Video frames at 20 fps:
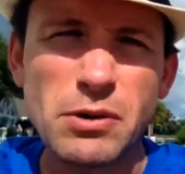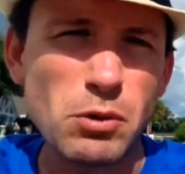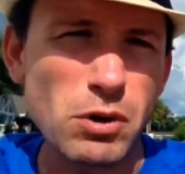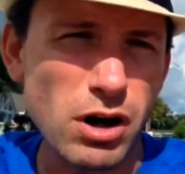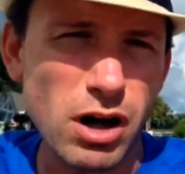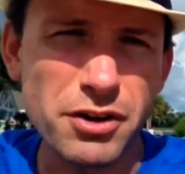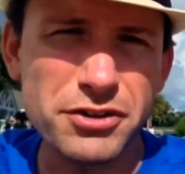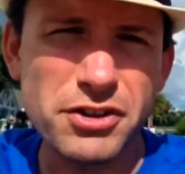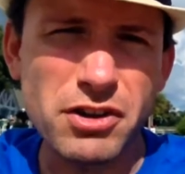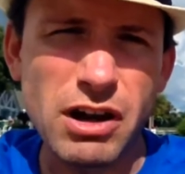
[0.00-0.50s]
will
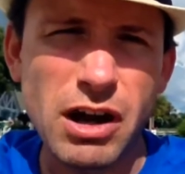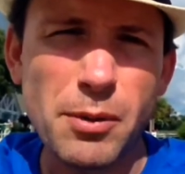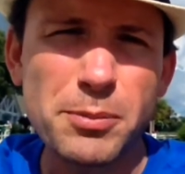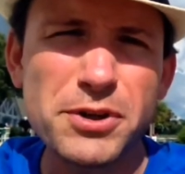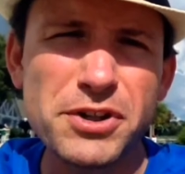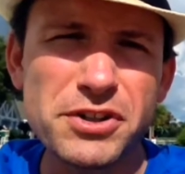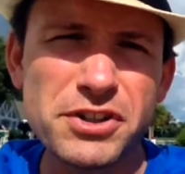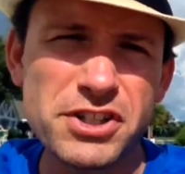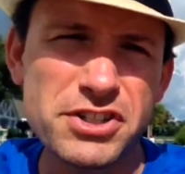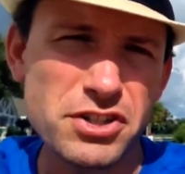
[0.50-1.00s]
also help
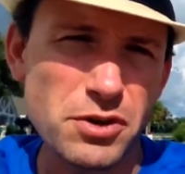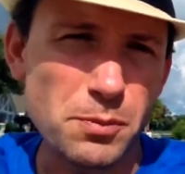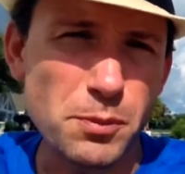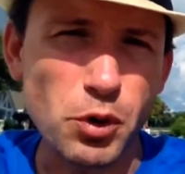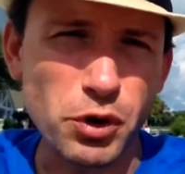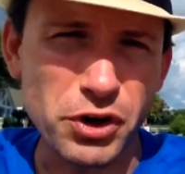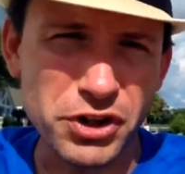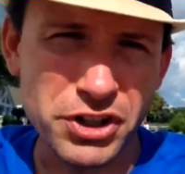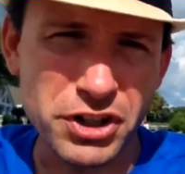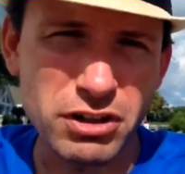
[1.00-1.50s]
you to
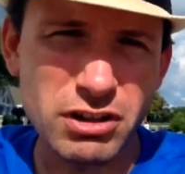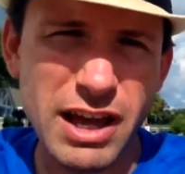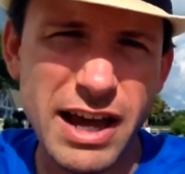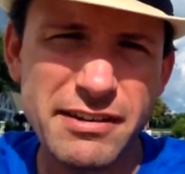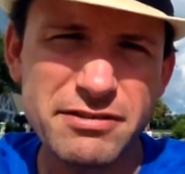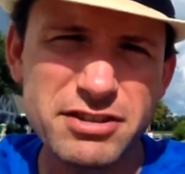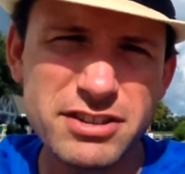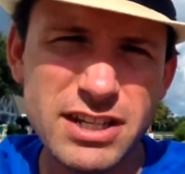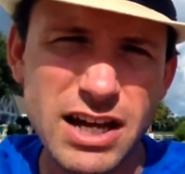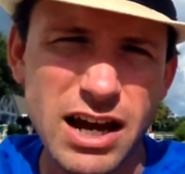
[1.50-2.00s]
support your
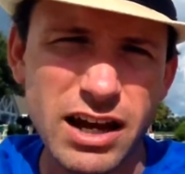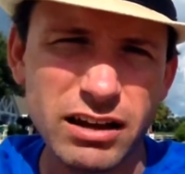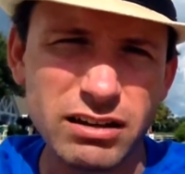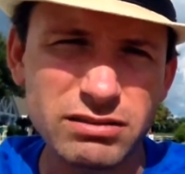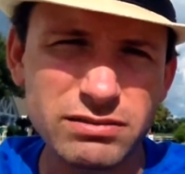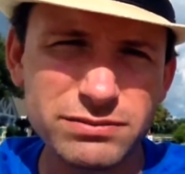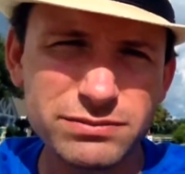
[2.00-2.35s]
lifestyle.